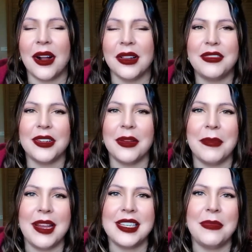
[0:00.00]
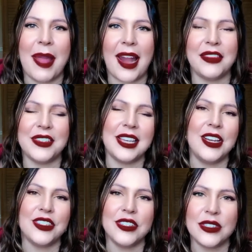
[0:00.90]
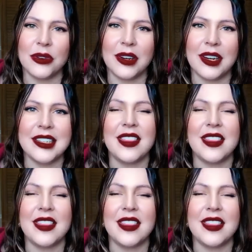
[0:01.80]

all of your amazing manifestation stories.